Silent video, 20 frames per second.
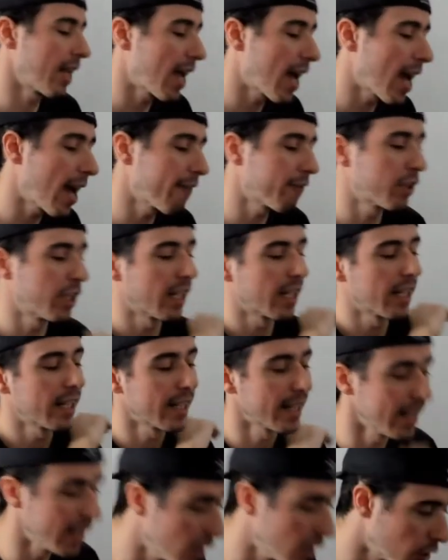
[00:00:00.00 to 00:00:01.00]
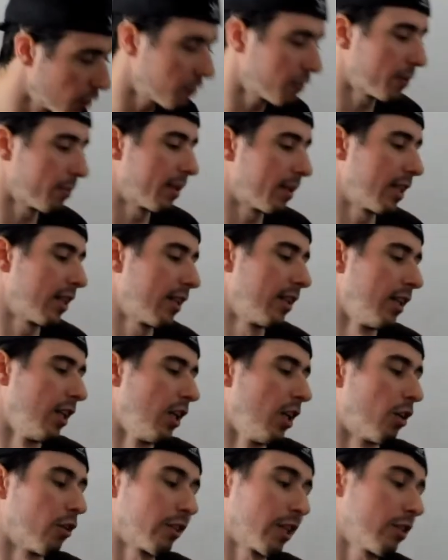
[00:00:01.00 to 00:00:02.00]
They have to heal from it
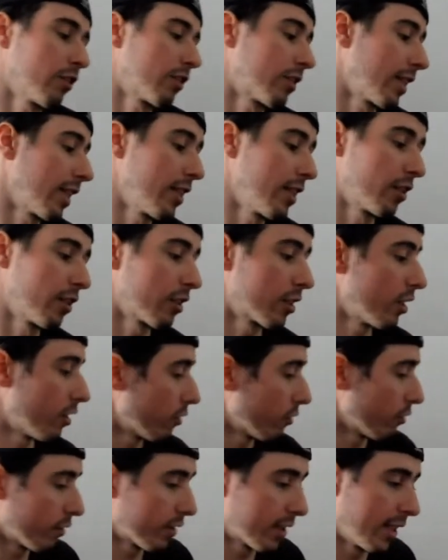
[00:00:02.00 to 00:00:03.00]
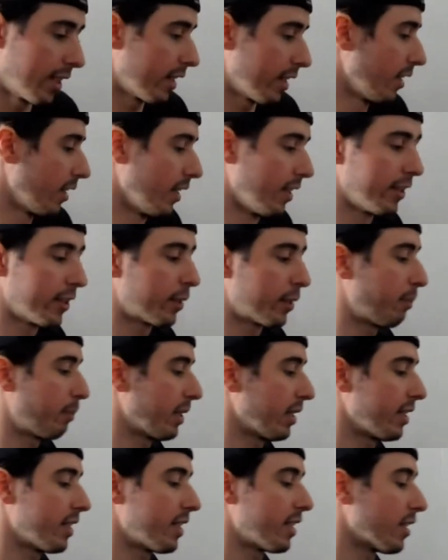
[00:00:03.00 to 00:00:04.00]
or else they just going to get
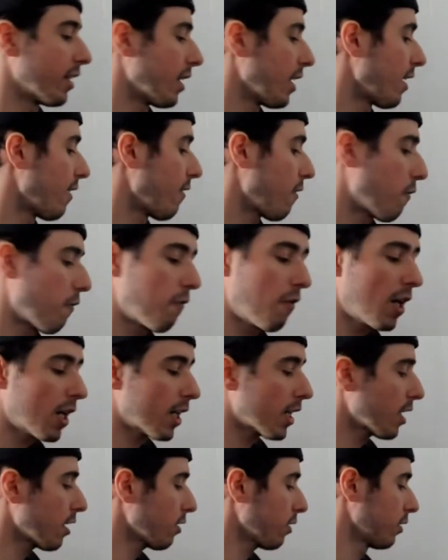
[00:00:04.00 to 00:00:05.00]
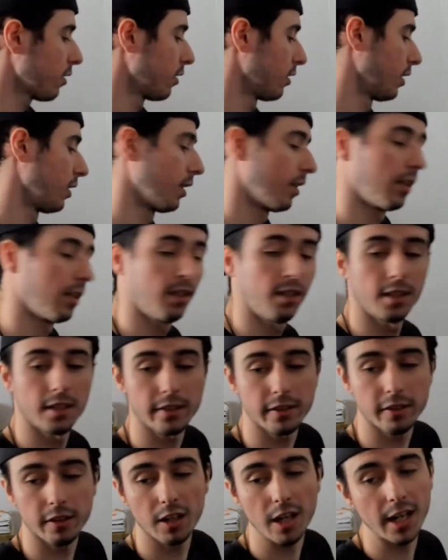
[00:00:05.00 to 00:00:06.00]
spin the fuck out.
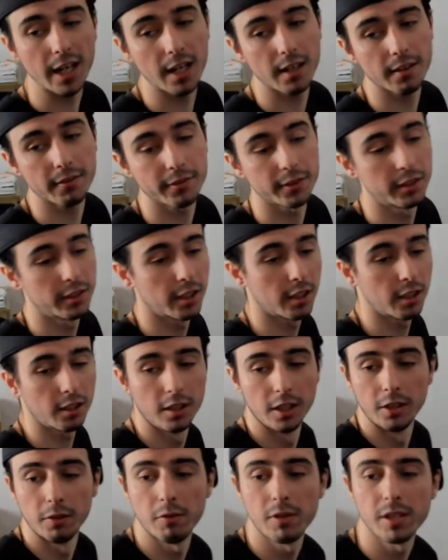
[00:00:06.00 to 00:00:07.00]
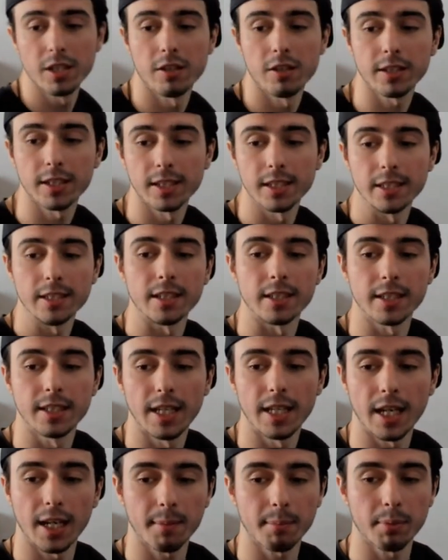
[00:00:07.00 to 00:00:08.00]
That's all I got for you, though. We're going to get to
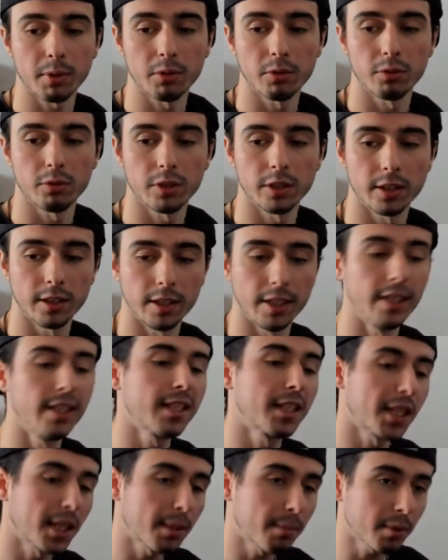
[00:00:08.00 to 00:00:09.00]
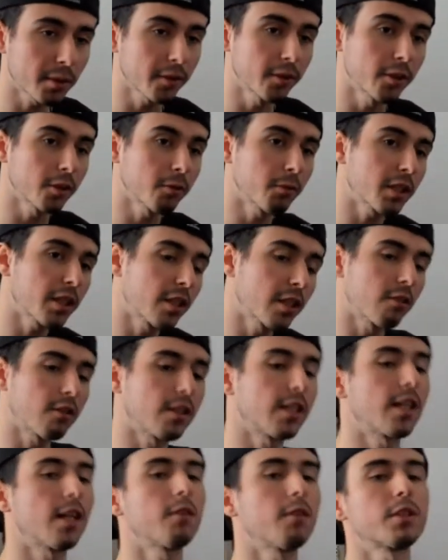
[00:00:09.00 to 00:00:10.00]
Capricorn. Capricorn, what's
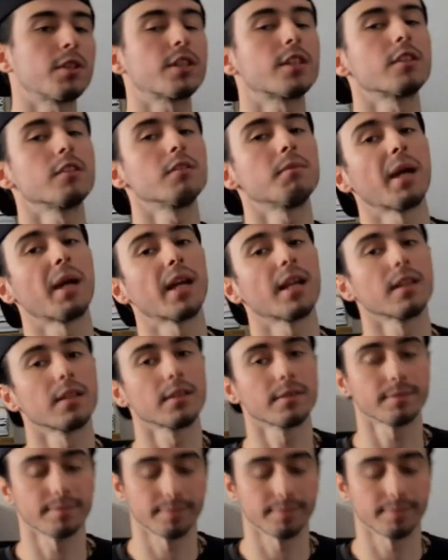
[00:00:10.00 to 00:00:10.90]
going on with you, man?